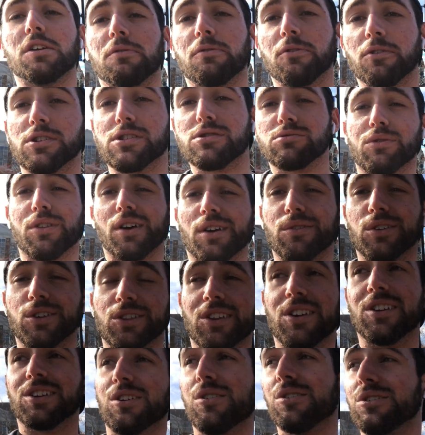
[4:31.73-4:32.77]
difference with
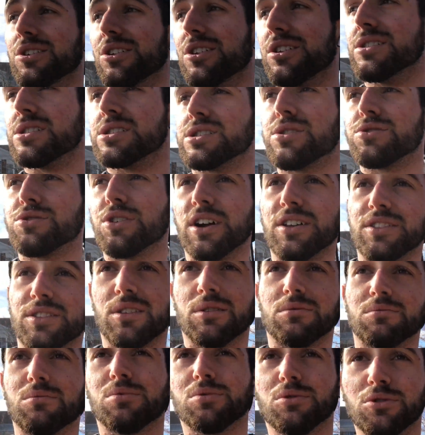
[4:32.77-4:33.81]
everything going on,
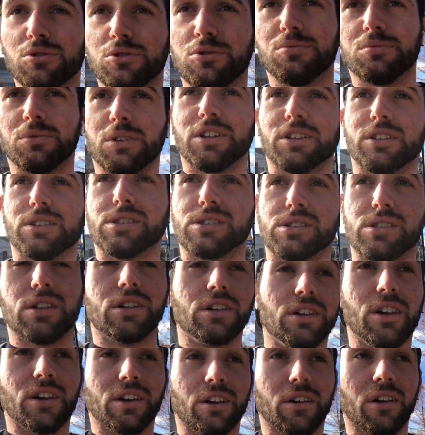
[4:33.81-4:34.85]
strength improvements,
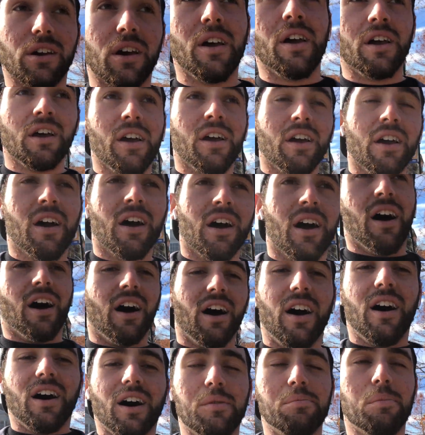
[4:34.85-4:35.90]
seeing
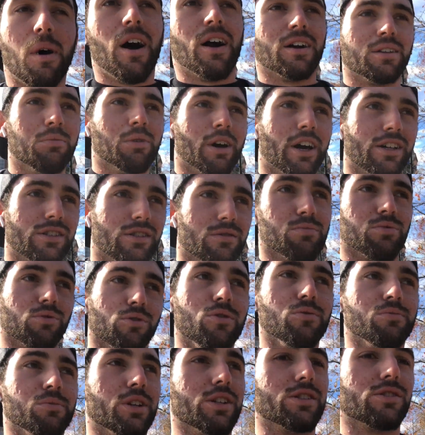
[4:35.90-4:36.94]
uh, body mass
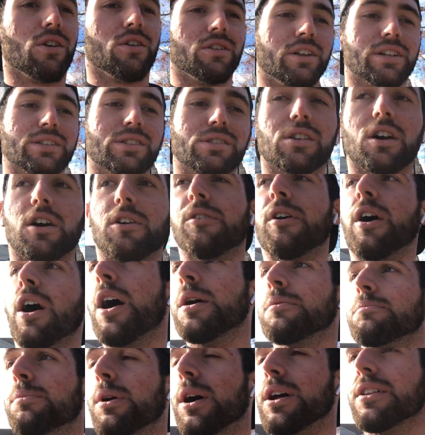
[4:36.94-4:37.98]
improvements, all that stuff.
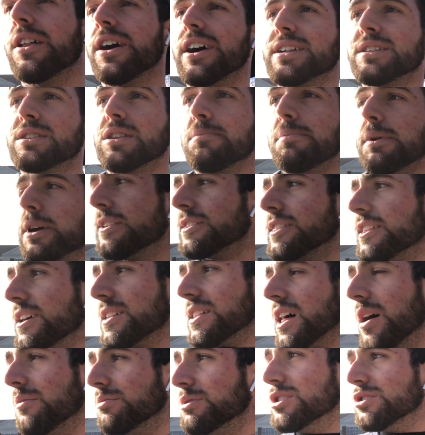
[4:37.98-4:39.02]
But, like, the big
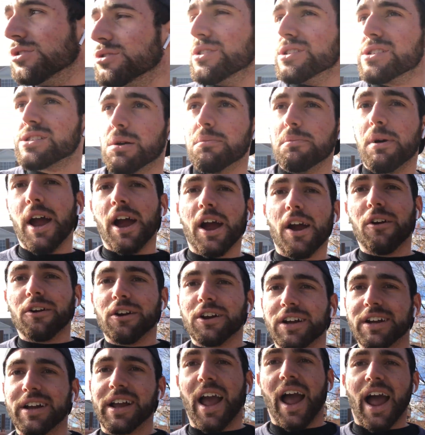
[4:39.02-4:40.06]
thing that I've been doing is
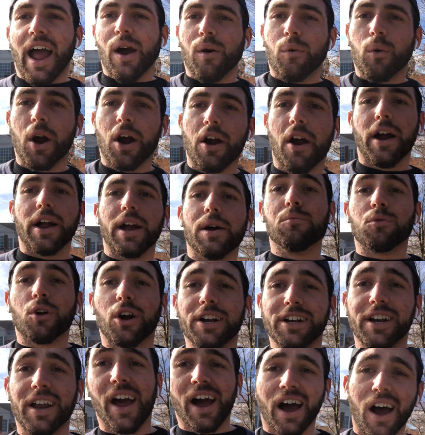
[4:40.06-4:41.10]
comparing where I am
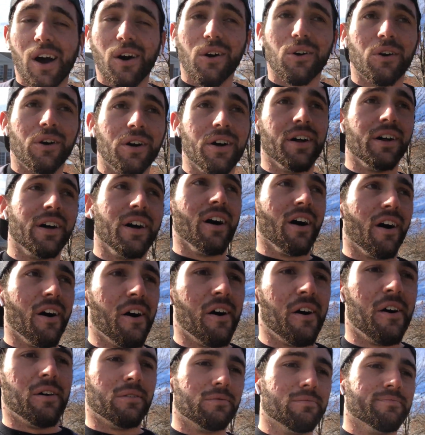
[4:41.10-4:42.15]
right now,
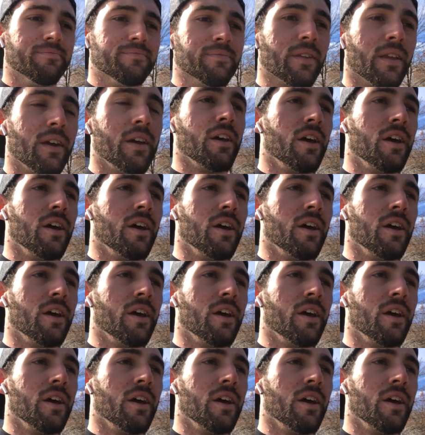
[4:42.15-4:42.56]
um,